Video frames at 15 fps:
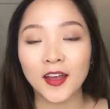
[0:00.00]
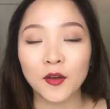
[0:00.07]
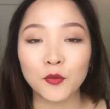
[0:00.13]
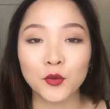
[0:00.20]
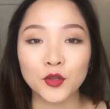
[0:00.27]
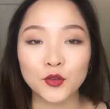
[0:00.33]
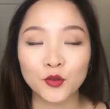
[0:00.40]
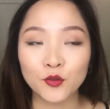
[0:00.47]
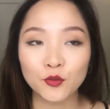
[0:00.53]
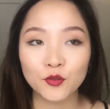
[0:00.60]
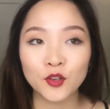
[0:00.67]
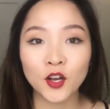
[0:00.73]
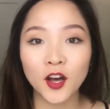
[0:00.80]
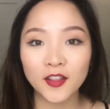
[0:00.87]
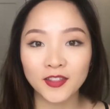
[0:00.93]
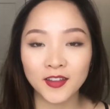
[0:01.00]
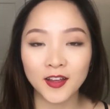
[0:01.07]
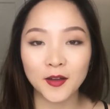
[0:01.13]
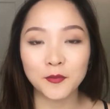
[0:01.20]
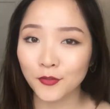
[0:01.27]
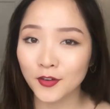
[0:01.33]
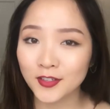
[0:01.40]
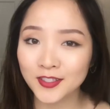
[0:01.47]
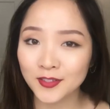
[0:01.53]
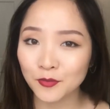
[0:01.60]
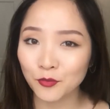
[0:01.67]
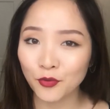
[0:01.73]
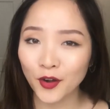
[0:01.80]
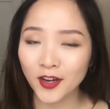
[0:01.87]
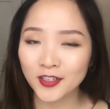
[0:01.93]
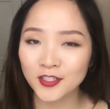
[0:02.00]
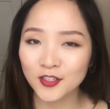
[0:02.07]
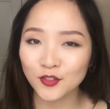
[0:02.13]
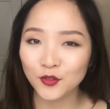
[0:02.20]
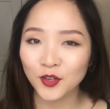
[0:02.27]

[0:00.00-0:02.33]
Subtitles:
and when you got the first impression,